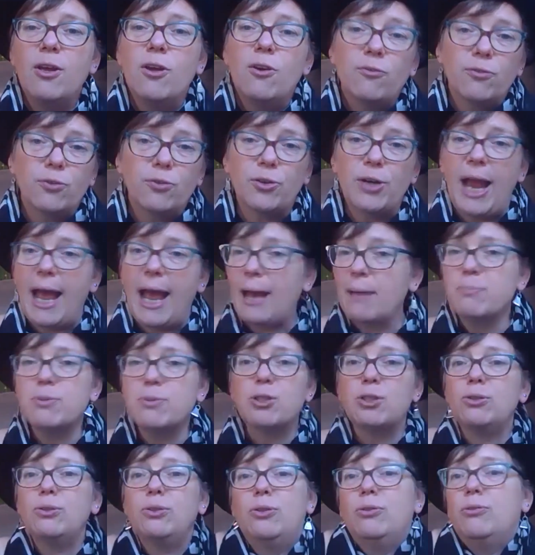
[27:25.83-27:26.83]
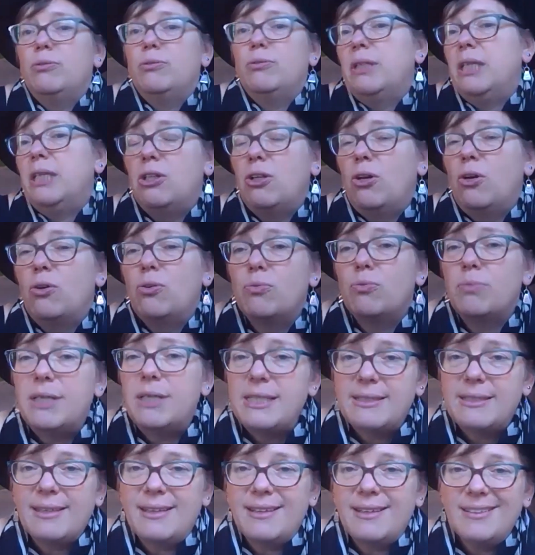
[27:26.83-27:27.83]
for absolutely no
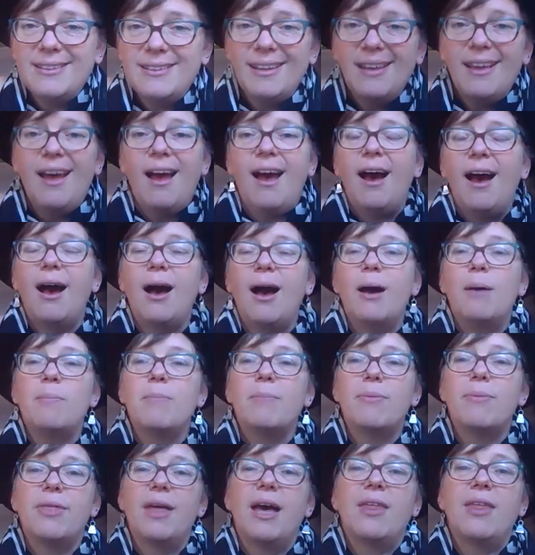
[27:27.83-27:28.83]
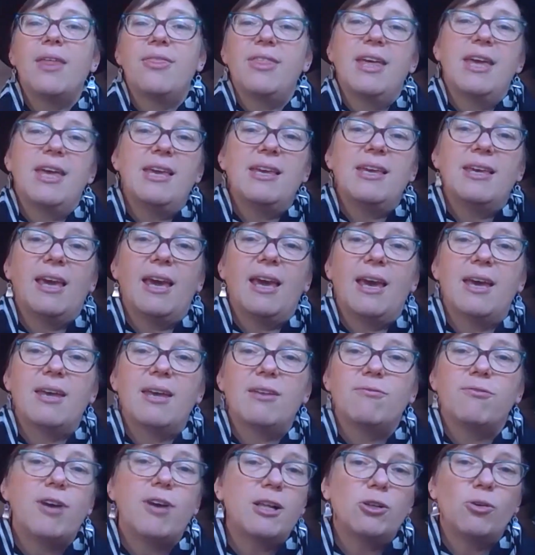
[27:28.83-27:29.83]
reason that they can
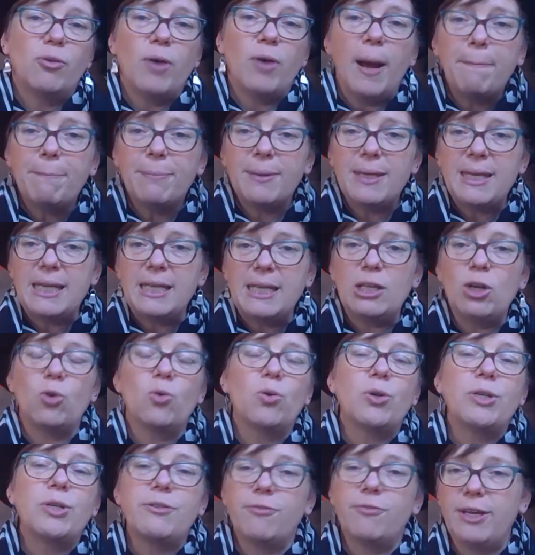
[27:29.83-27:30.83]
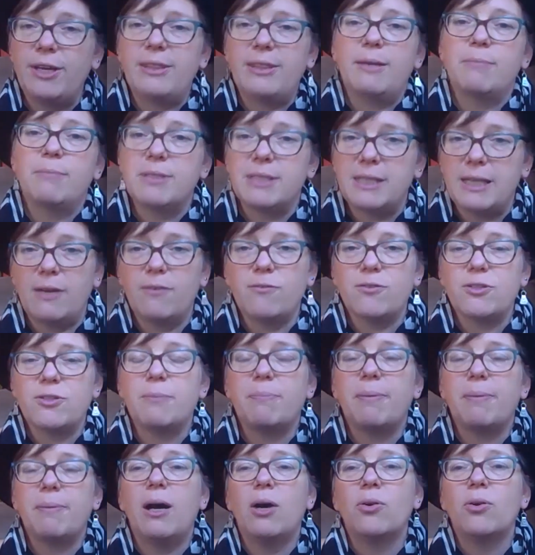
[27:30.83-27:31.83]
follow up in or defend themselves
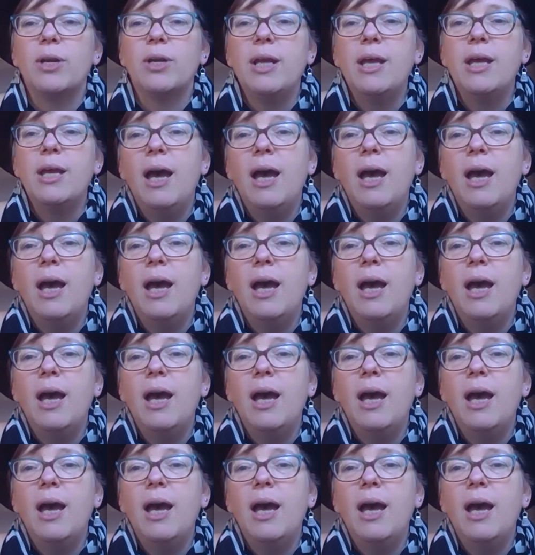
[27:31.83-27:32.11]
about